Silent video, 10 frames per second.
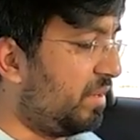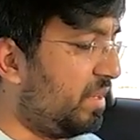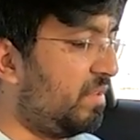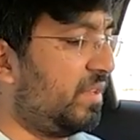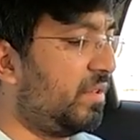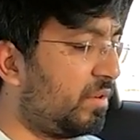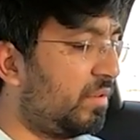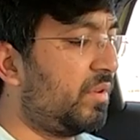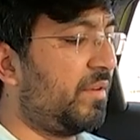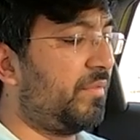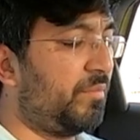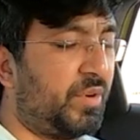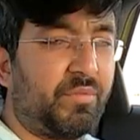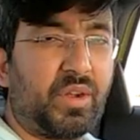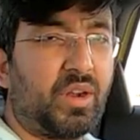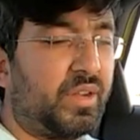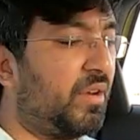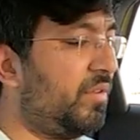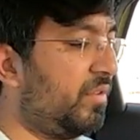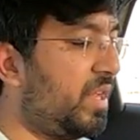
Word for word: These seats also have a bit of a cutout, so